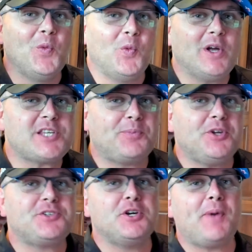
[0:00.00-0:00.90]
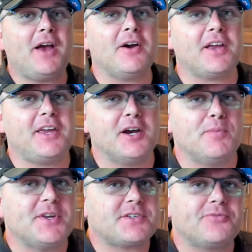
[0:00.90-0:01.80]
What's up, YouTube? Eric here,
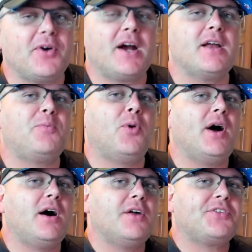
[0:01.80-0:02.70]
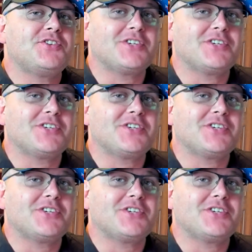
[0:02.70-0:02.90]
Mr. Fired Up Wealth.